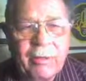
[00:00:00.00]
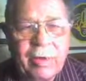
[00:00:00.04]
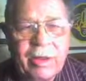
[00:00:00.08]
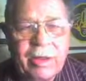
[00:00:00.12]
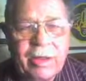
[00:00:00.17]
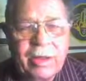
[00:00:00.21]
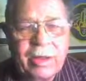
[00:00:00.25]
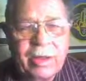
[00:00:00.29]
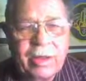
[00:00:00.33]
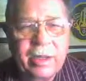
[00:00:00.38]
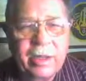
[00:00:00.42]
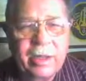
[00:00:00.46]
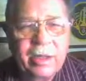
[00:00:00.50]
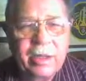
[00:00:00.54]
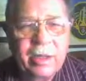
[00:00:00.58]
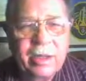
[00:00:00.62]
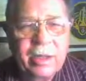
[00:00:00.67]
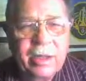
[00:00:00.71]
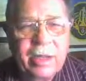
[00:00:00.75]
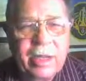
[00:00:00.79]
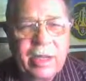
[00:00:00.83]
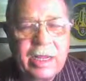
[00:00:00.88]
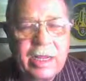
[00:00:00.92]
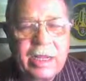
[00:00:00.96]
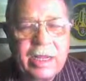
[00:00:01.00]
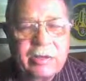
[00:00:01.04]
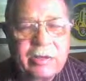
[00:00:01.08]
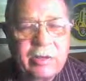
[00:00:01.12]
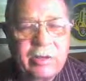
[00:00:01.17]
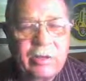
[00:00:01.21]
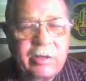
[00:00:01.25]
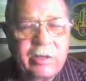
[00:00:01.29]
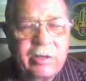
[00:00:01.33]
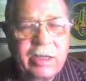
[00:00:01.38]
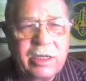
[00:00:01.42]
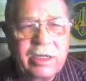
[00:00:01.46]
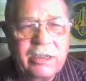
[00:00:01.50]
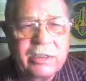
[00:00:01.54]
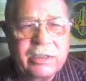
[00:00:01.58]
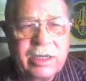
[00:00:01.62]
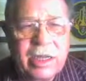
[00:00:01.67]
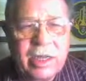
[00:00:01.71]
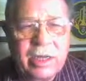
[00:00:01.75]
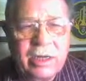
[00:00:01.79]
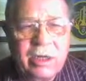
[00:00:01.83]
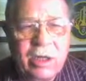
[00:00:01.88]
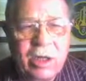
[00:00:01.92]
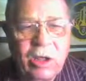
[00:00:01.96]
all that, and that
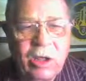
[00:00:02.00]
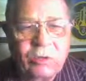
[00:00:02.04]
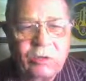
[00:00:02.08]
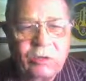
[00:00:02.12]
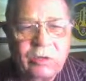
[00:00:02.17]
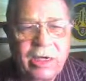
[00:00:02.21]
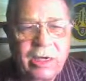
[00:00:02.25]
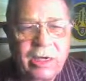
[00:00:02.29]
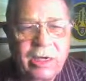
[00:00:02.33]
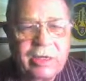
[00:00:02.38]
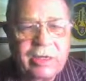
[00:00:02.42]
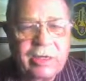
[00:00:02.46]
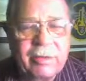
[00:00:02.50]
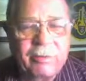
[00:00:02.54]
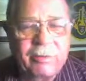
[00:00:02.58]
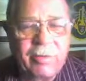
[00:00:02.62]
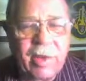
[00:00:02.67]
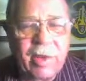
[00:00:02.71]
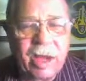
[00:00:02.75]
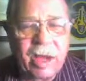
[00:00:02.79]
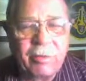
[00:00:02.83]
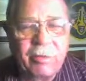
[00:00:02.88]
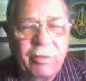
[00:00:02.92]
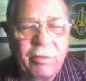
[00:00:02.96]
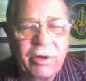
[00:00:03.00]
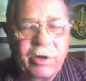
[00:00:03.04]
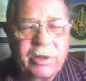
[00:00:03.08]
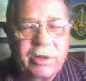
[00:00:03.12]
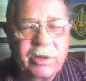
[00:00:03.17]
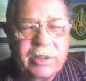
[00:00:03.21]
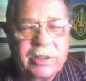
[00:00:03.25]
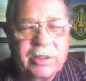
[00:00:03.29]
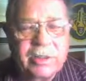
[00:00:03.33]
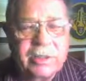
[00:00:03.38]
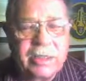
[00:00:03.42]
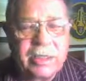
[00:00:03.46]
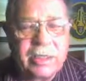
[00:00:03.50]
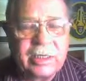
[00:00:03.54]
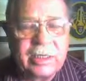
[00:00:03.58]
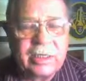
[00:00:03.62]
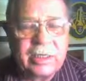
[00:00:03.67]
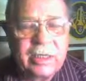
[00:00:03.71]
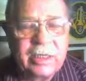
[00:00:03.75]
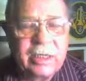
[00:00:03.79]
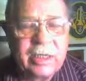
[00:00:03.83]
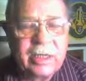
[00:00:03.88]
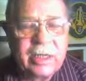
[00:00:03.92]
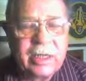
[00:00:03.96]
he's going to tell Santa Claus not to even bother
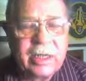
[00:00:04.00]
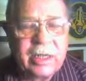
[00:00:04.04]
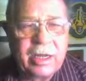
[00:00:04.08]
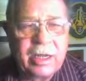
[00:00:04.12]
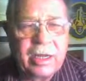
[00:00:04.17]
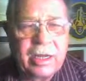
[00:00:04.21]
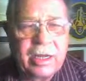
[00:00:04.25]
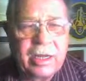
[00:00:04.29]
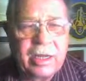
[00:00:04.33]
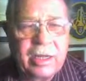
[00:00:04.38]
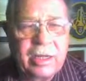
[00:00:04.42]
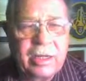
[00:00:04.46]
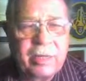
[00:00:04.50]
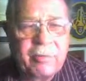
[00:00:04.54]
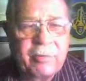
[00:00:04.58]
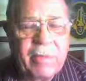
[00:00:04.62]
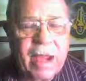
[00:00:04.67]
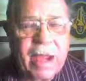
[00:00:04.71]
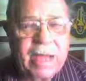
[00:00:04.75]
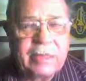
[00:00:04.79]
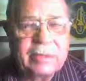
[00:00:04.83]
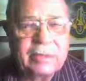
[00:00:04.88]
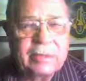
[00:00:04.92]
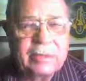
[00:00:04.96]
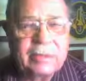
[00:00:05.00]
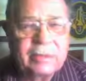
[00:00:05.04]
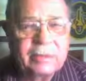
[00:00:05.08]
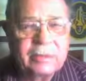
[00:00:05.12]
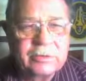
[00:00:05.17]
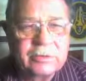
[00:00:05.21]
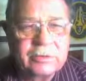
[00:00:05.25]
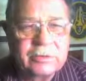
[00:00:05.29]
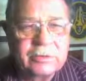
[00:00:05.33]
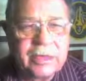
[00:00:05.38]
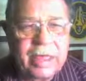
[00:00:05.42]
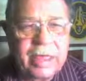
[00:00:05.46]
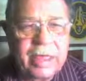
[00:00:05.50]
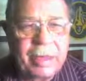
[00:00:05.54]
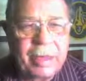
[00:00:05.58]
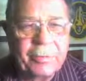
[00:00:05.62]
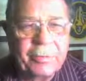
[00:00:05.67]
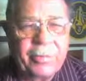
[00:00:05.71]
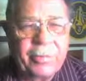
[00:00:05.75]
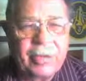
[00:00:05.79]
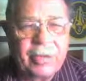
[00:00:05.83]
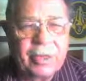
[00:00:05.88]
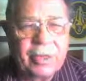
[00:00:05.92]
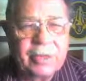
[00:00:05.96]
bring us any
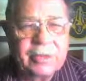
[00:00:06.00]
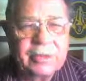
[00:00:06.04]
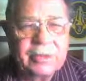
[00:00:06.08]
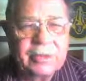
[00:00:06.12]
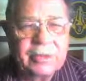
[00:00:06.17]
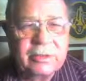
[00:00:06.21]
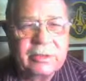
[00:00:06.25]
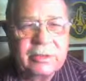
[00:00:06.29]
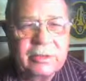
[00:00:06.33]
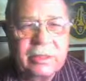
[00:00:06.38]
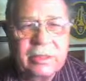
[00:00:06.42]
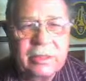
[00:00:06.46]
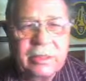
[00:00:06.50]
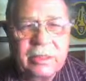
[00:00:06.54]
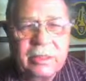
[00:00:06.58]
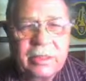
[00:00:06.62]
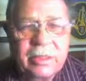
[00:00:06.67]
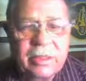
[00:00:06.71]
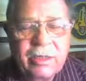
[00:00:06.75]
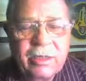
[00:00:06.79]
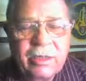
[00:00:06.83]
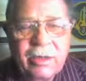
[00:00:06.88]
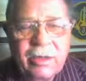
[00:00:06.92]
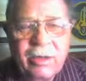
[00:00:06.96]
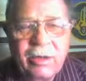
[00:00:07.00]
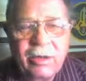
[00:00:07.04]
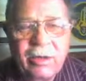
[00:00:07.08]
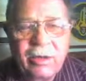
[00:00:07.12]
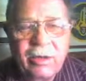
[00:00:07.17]
bicycles and cap guns.